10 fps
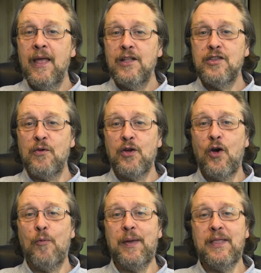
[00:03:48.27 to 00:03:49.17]
Don't
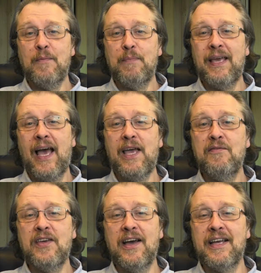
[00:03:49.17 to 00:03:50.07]
copy the
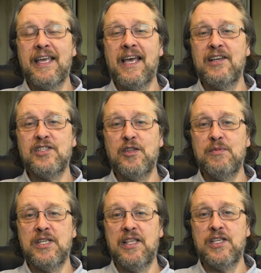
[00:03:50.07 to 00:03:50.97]
behaviour and
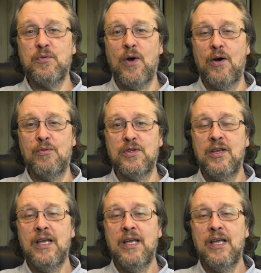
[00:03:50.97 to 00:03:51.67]
customs of this world,